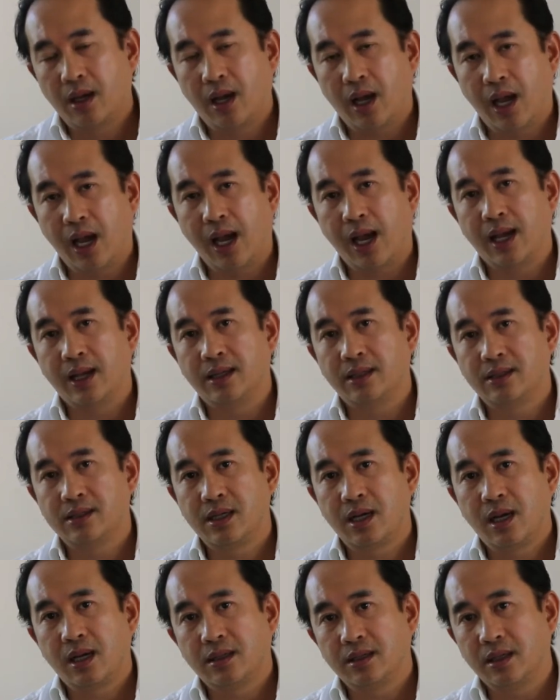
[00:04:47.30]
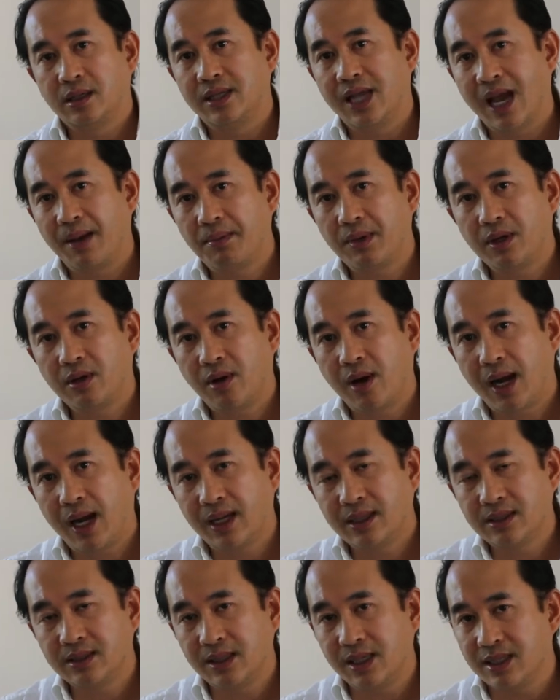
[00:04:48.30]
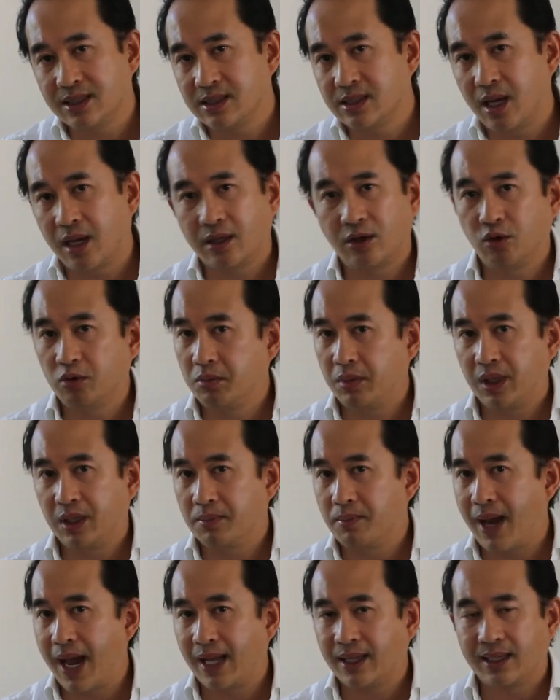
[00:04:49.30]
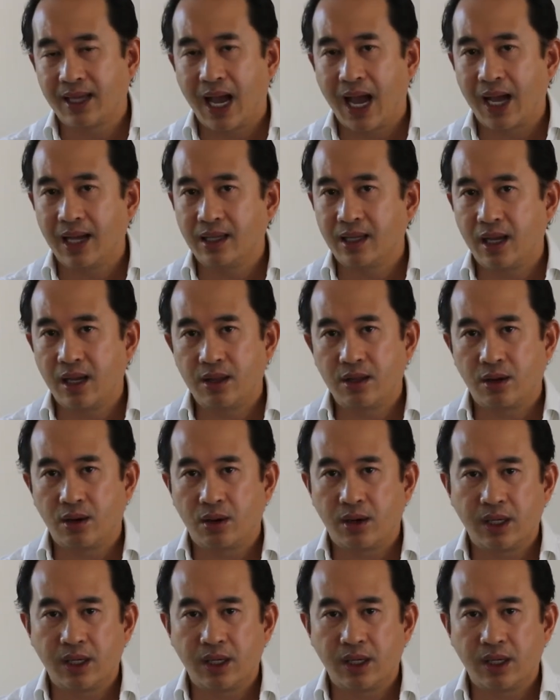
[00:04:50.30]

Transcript: And the Democrats is not going to be the bad guy neither.